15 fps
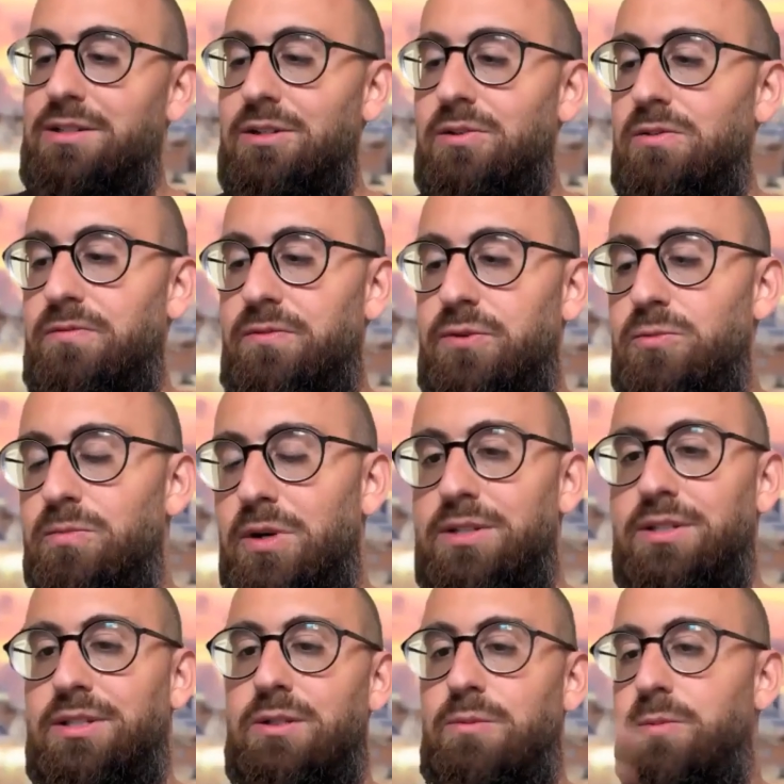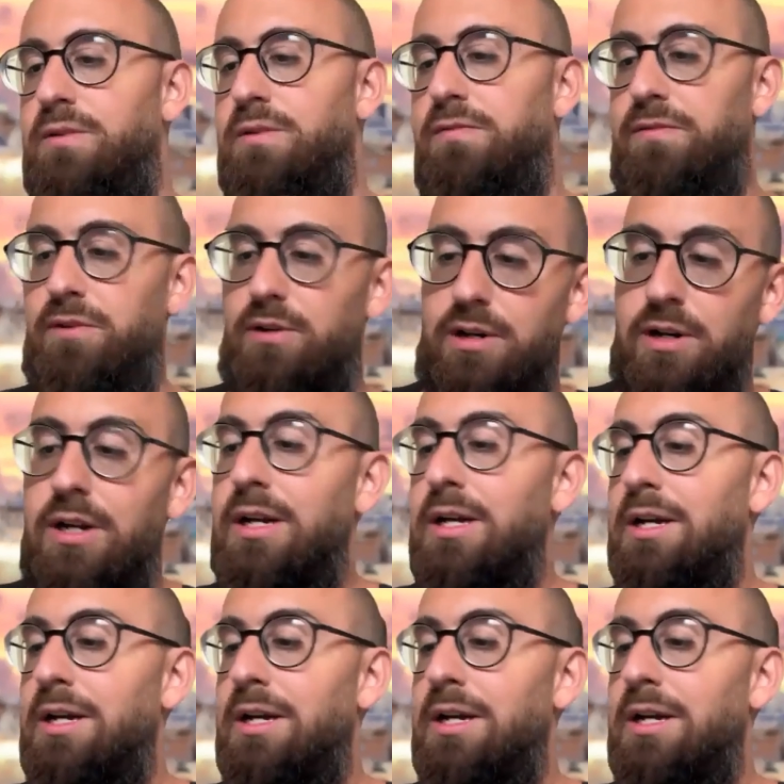few months, it's been for